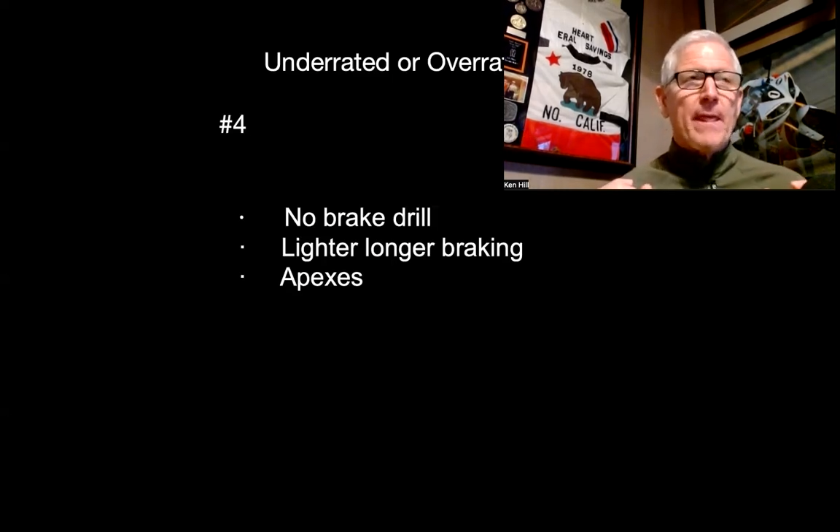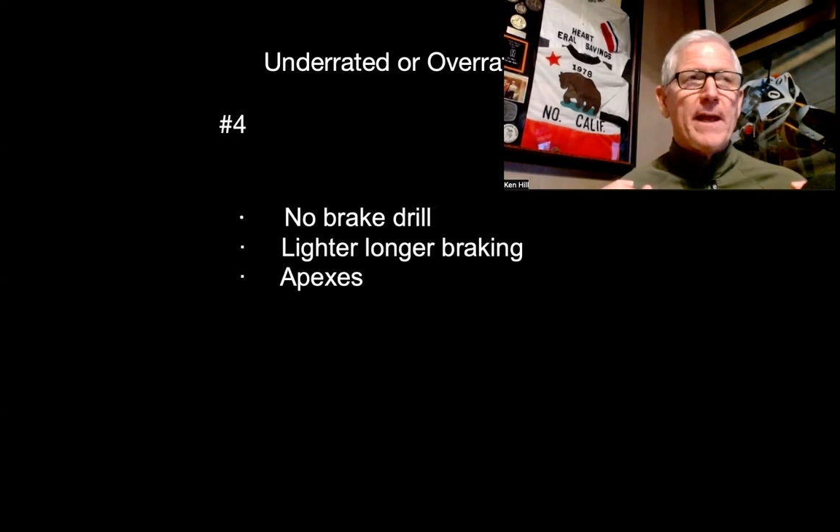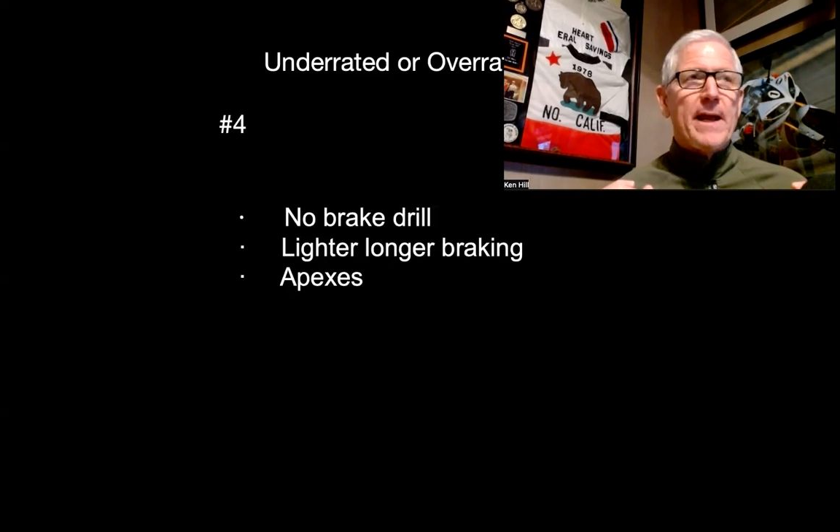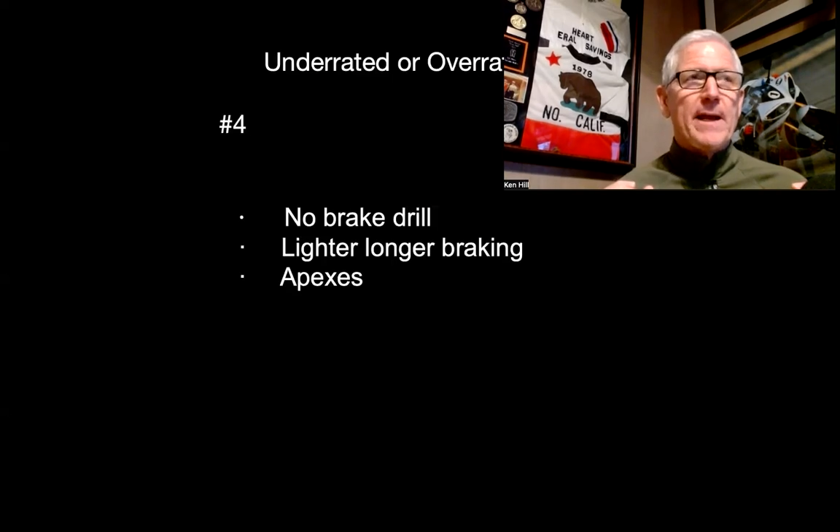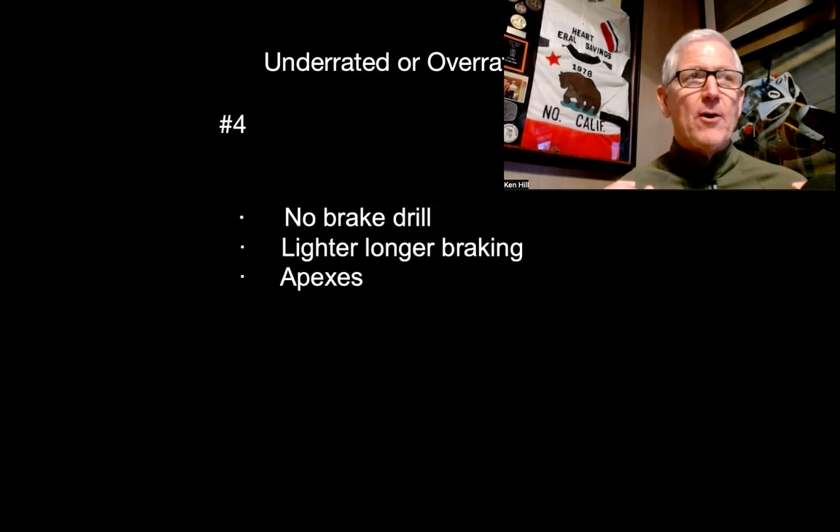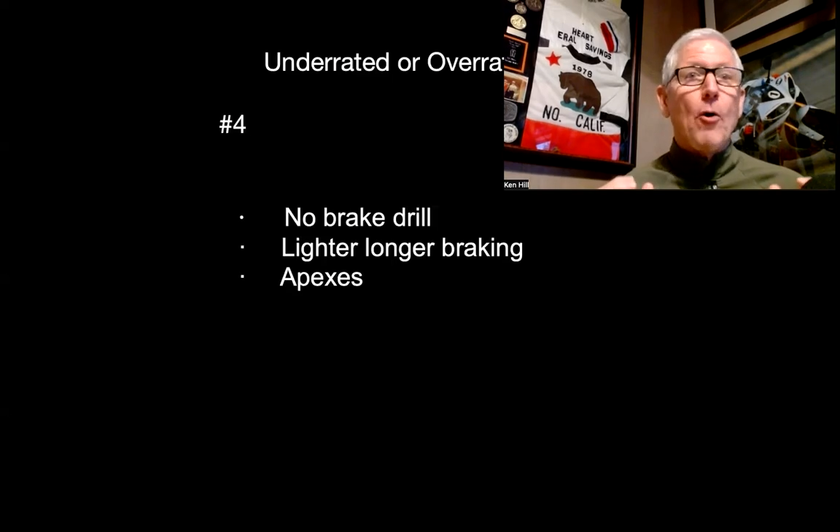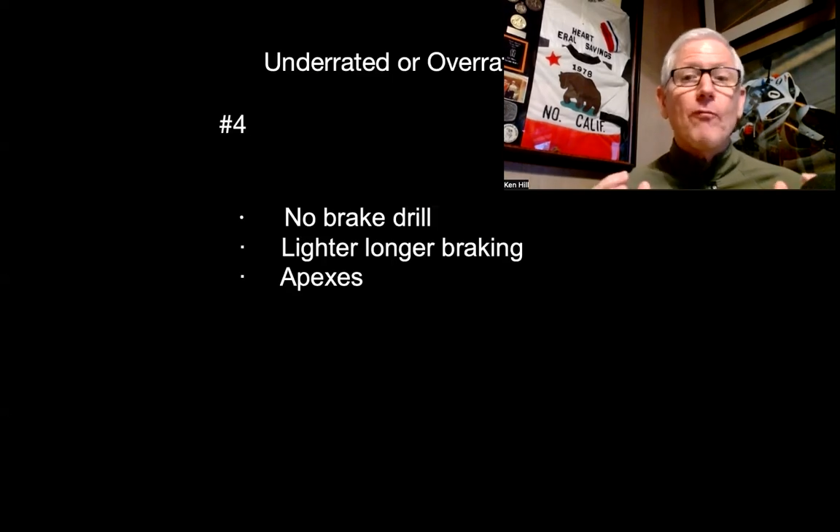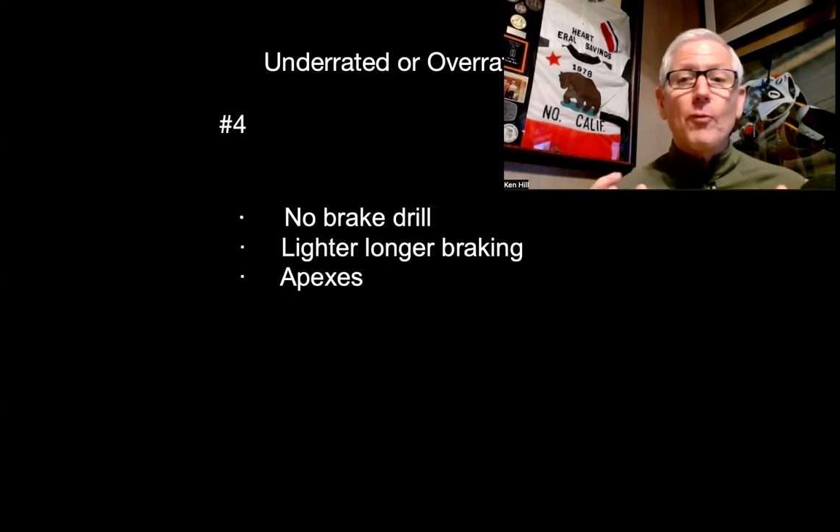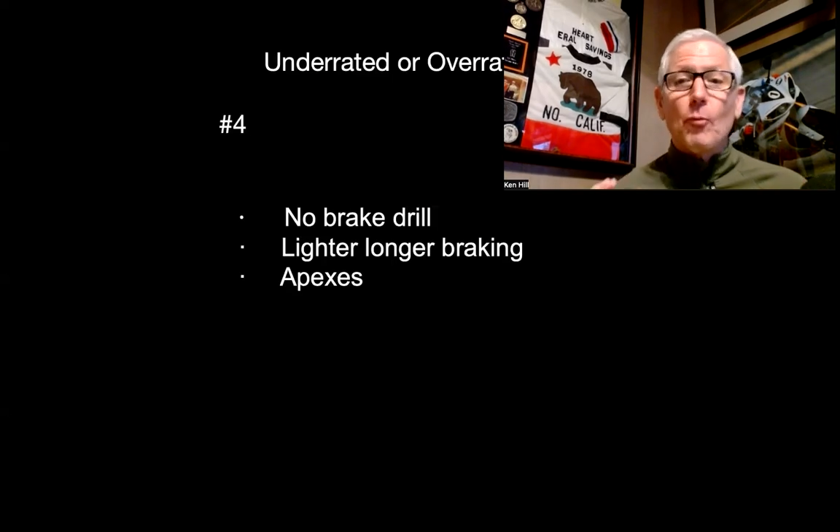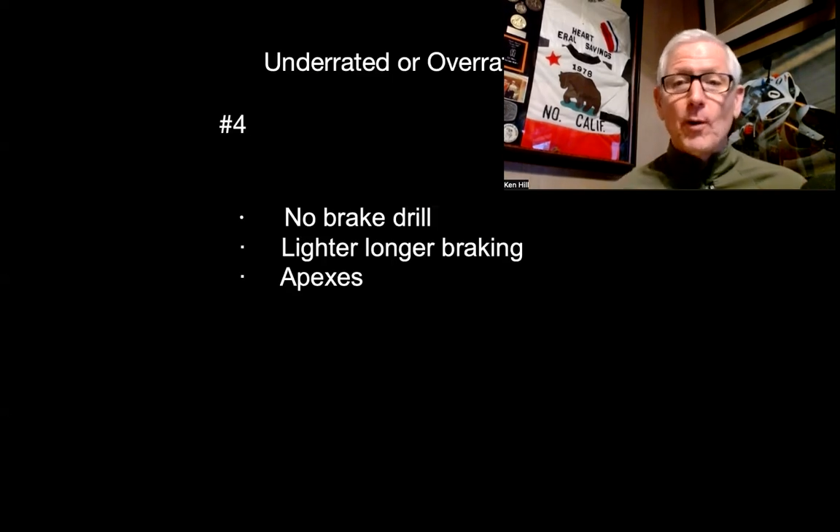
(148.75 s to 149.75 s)
a
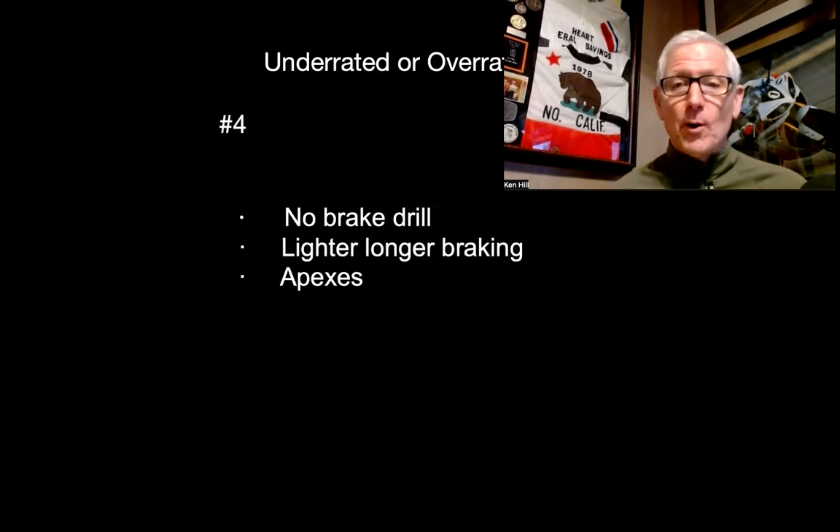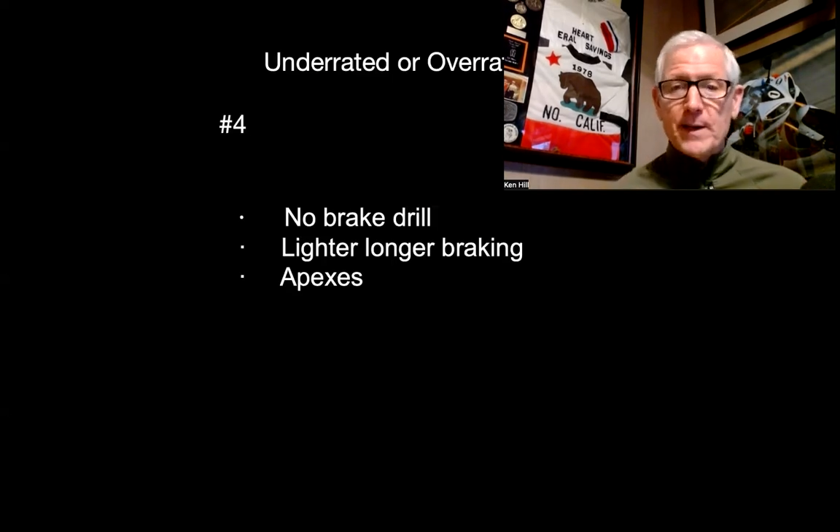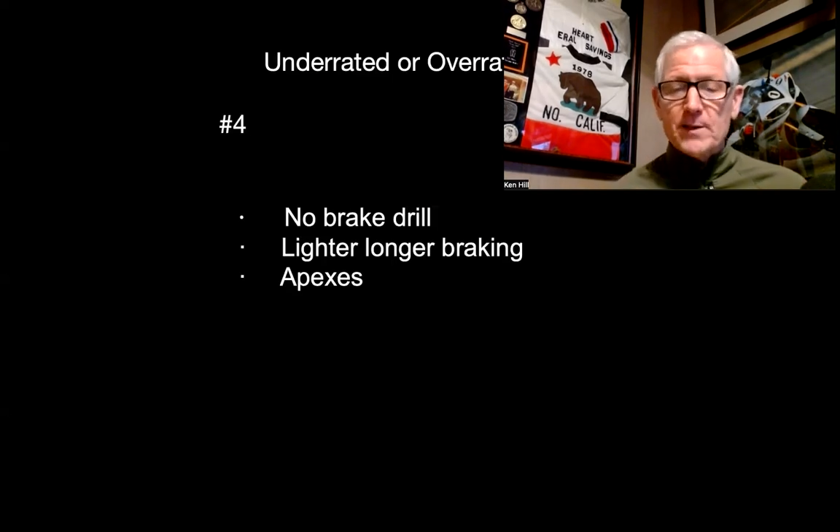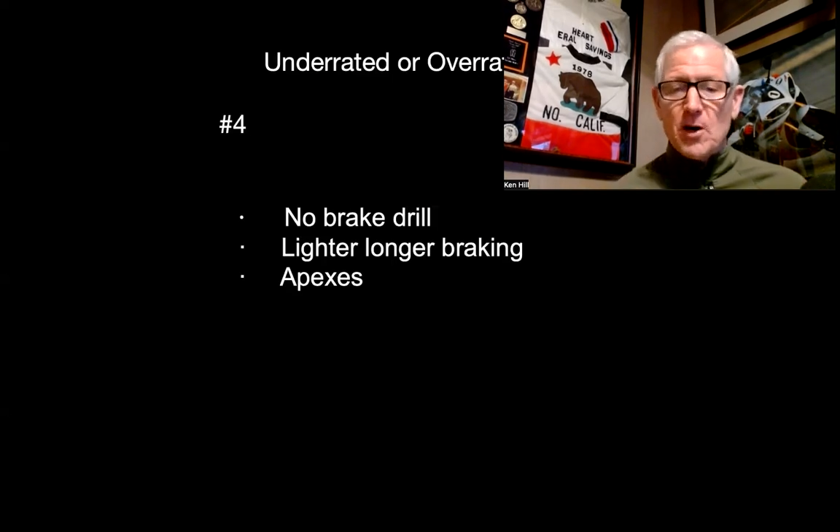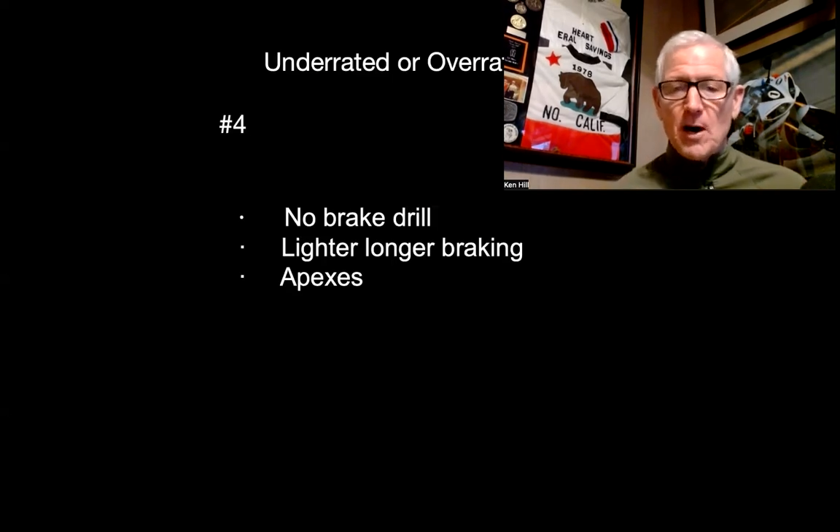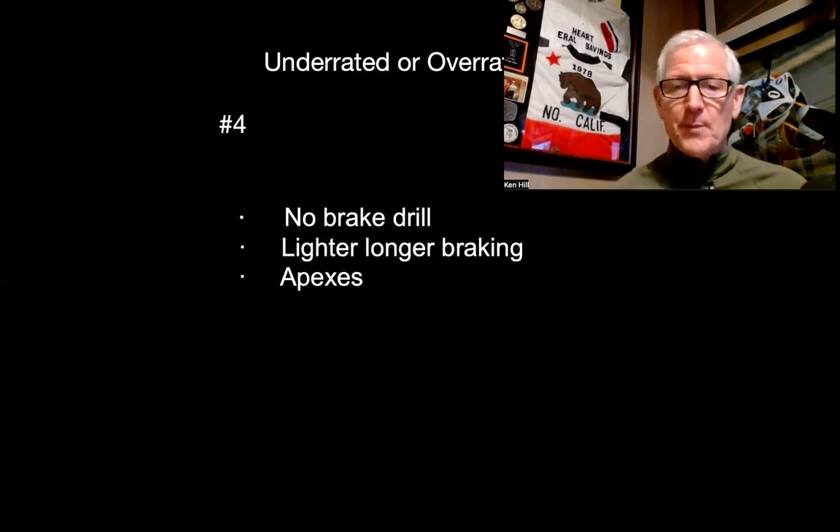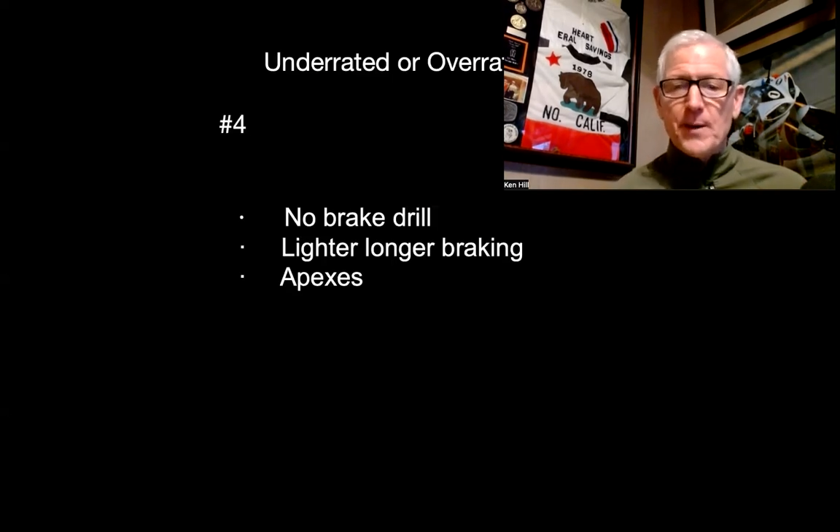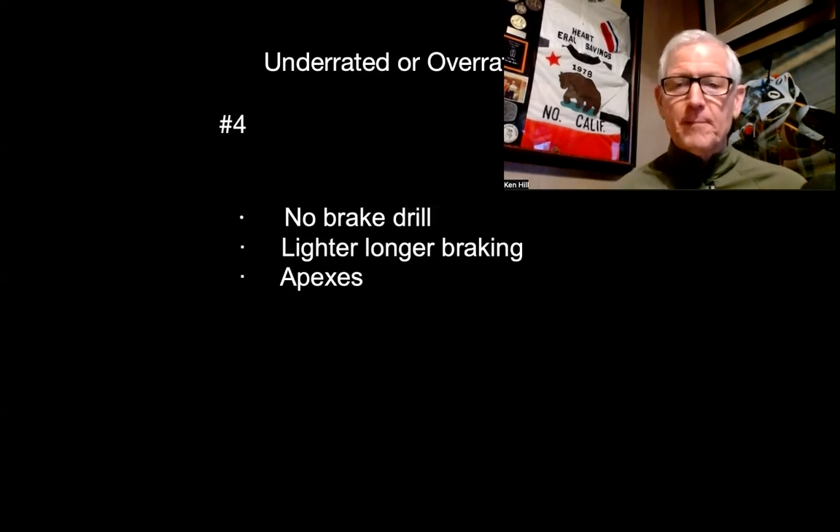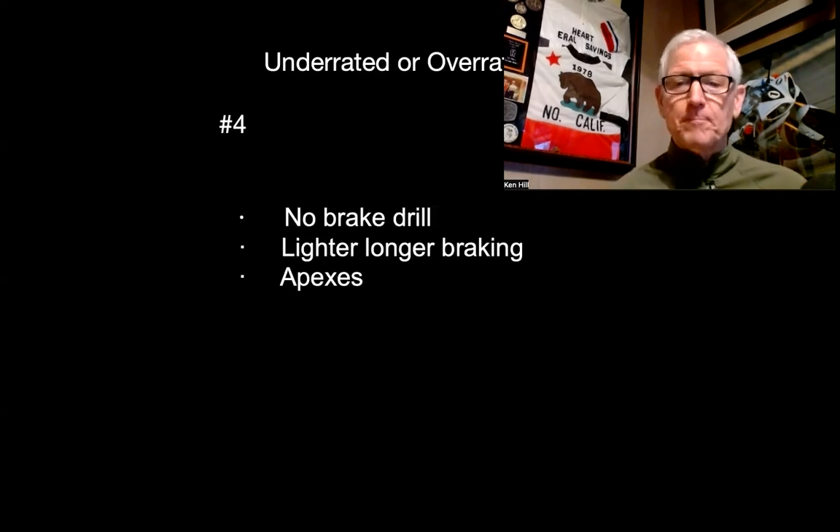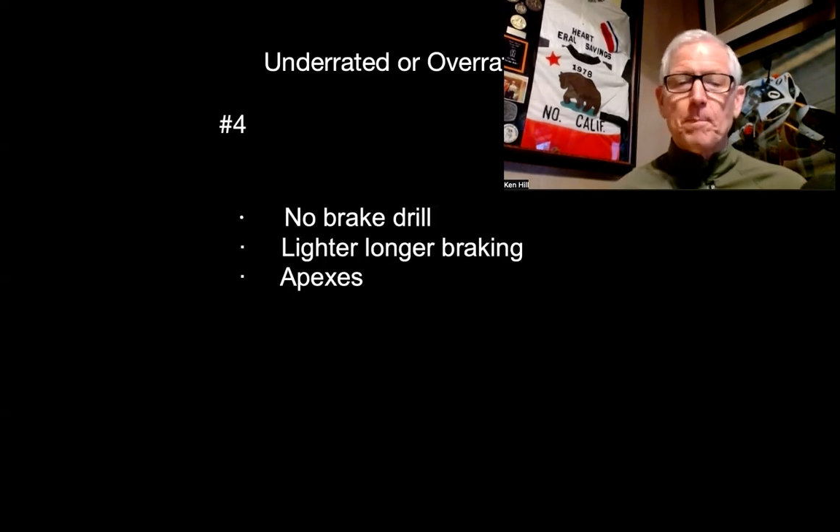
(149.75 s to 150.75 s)
overwhelming
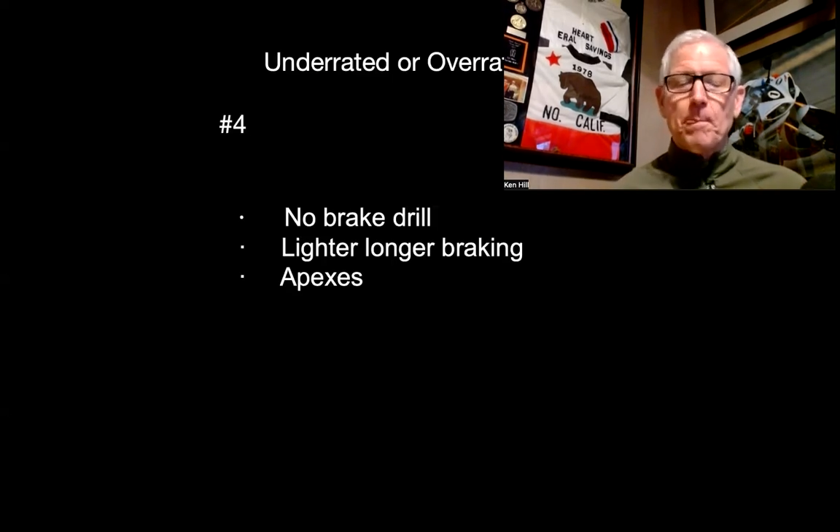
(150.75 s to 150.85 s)
topic,